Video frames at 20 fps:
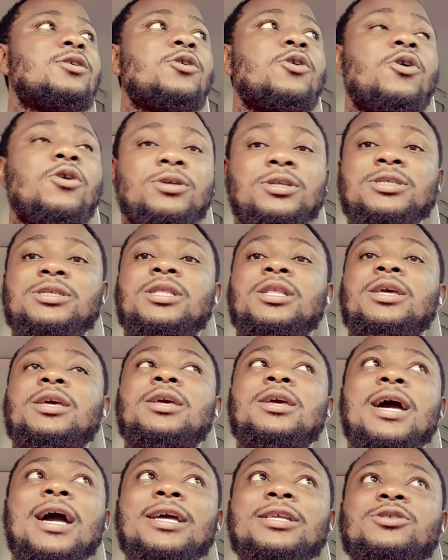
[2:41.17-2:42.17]

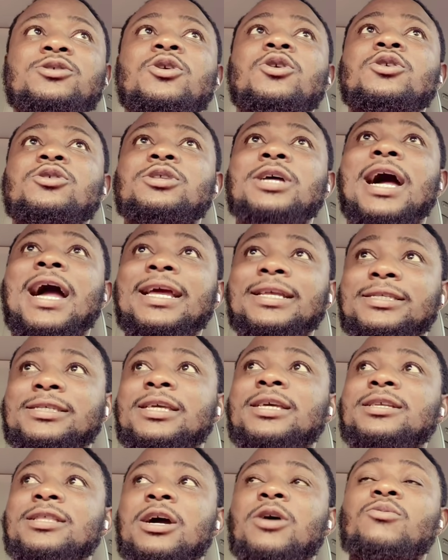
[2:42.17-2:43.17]
honestly, I
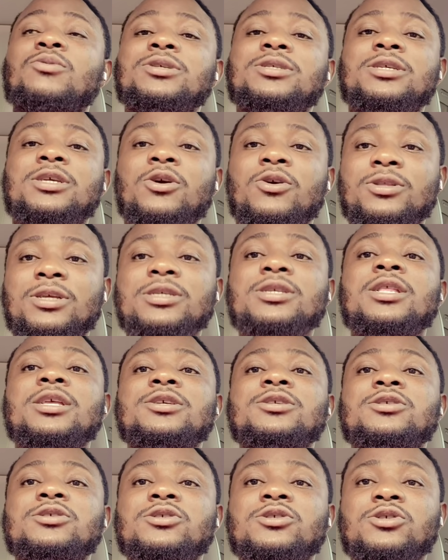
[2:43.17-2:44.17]
think that Wizkid
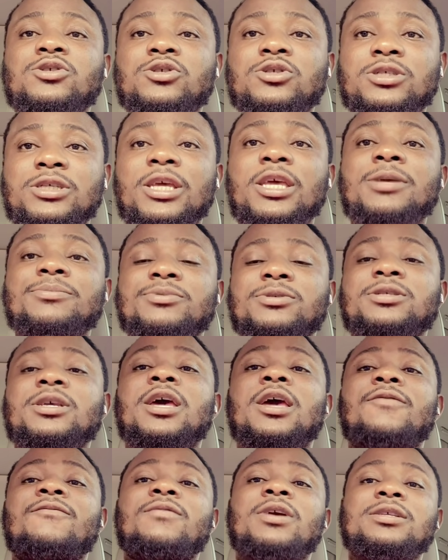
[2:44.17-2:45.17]
honestly see
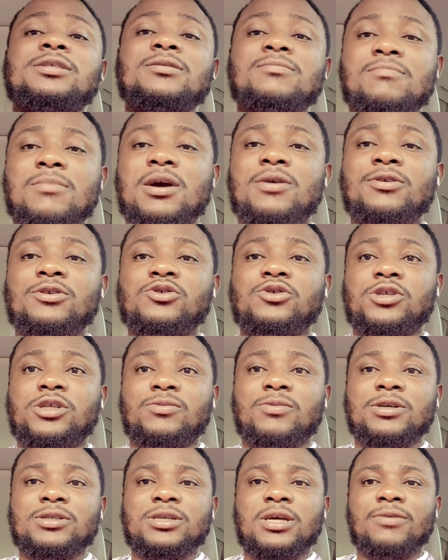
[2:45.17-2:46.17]
himself getting married to
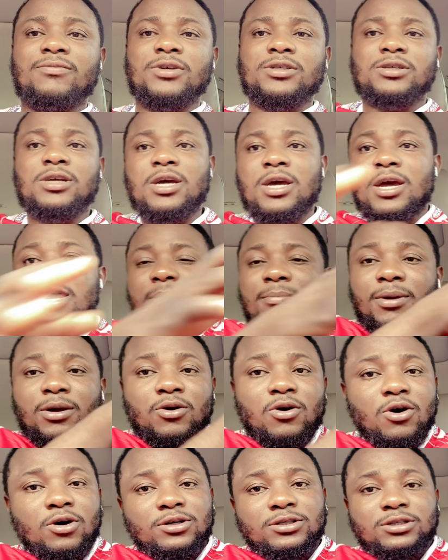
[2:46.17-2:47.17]
Tiwa Savage.
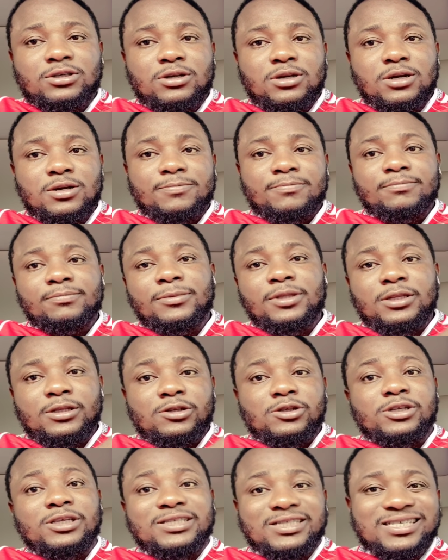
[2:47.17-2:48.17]
Because
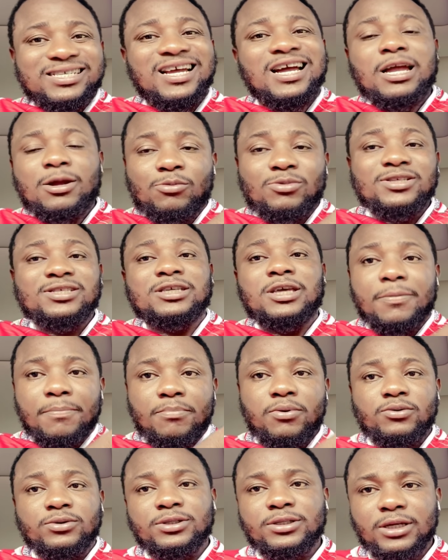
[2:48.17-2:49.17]
the time Wizkid
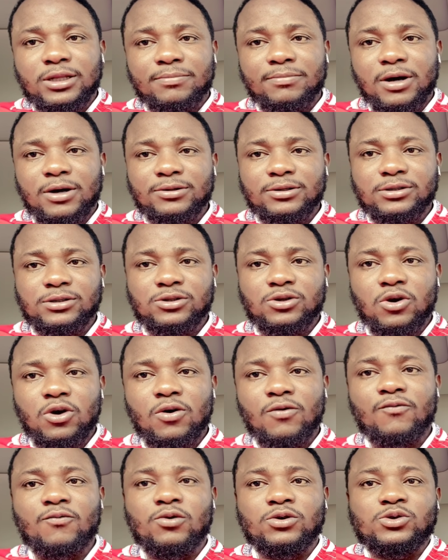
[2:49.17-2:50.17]
posted about this
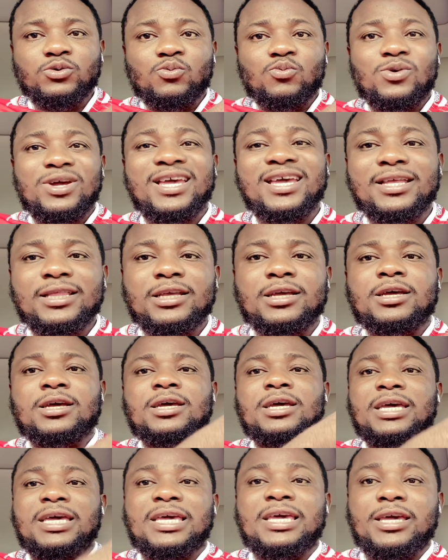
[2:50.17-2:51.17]
stuff was when
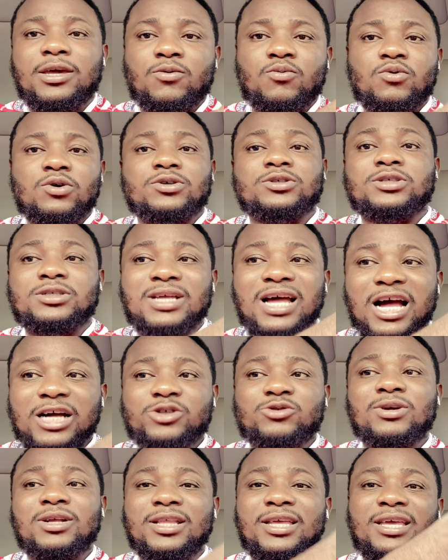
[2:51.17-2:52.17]
he was
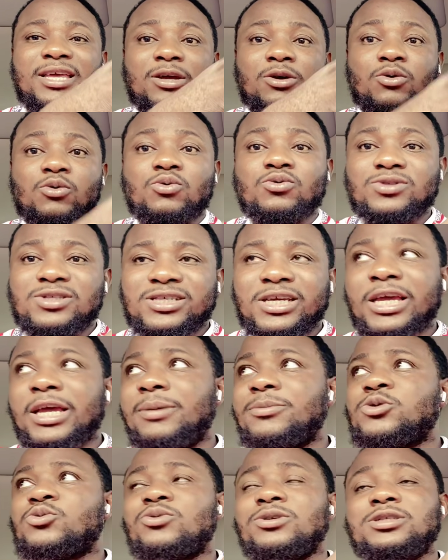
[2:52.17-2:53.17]
actually in good
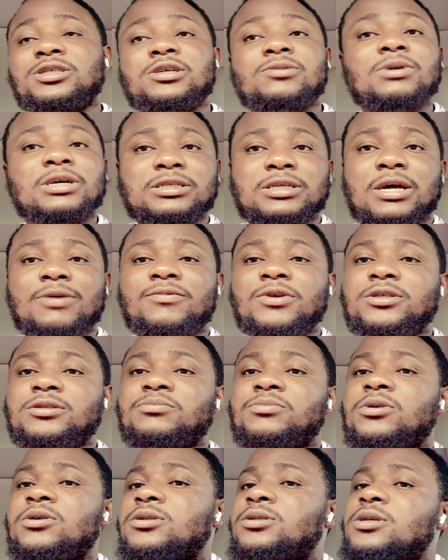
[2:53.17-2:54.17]
terms with Tiwa Savage,
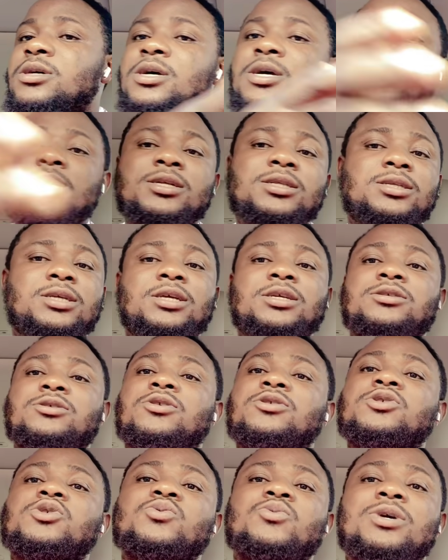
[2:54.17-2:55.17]
but things
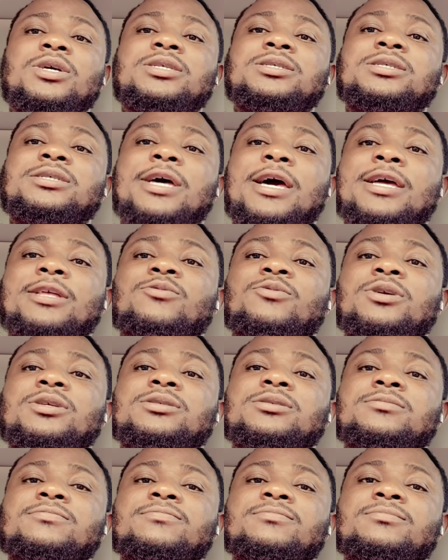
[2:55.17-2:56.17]
just went
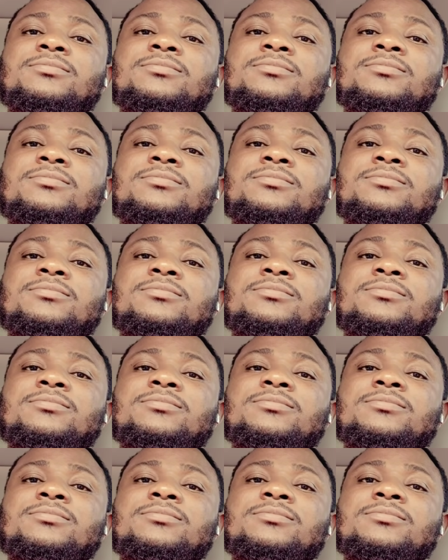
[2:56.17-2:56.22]
sideways.